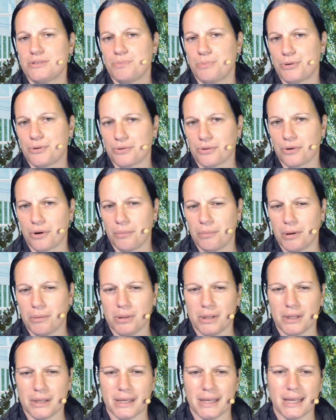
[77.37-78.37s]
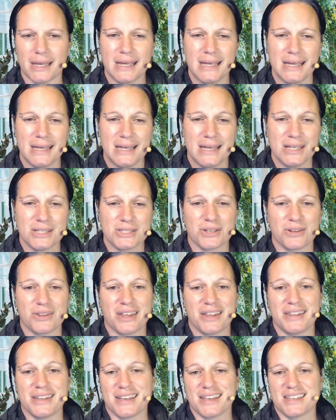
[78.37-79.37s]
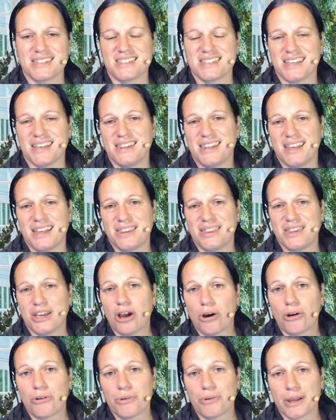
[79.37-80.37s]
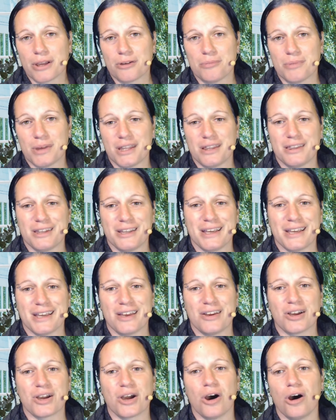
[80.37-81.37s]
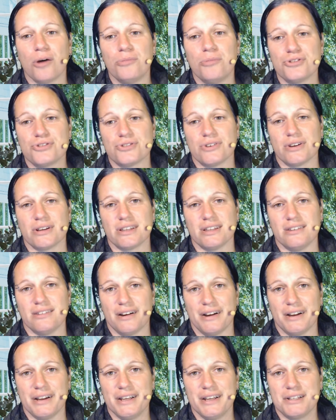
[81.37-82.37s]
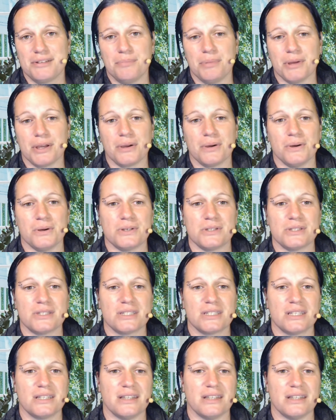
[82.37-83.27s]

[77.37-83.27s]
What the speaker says: probably so that they can say that they are recommending a carb-restricted diet because